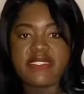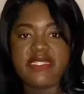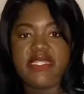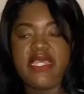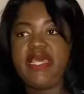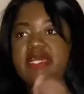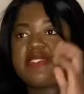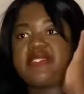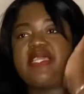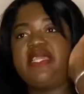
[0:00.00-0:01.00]
It has
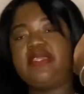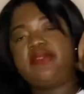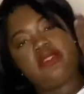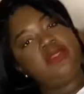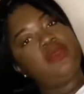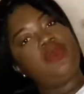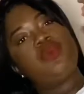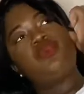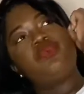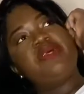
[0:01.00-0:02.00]
a
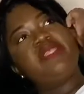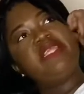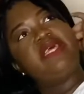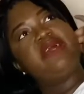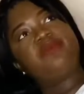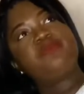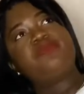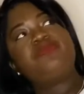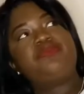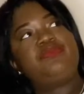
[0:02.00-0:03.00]
really,
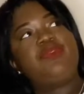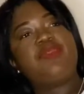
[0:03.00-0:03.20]
you can